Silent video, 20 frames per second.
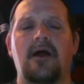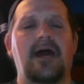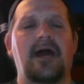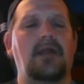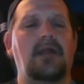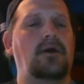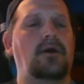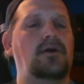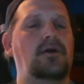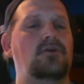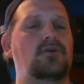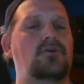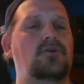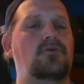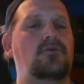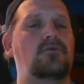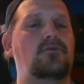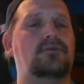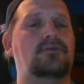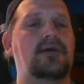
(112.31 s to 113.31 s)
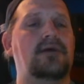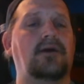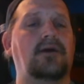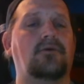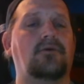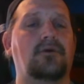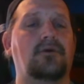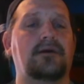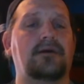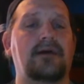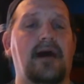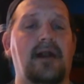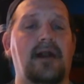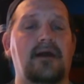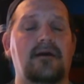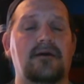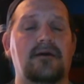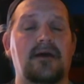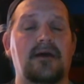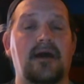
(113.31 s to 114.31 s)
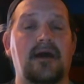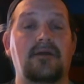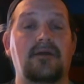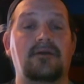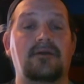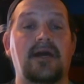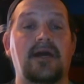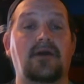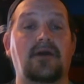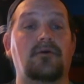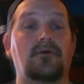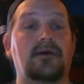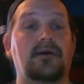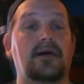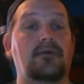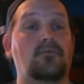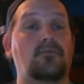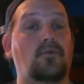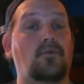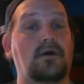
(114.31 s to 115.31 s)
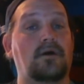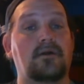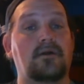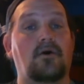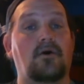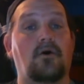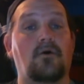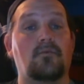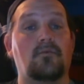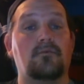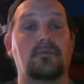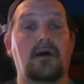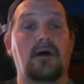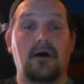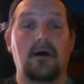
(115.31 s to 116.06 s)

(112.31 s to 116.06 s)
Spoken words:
Anyway, you take a look at it and you take a look at what it all...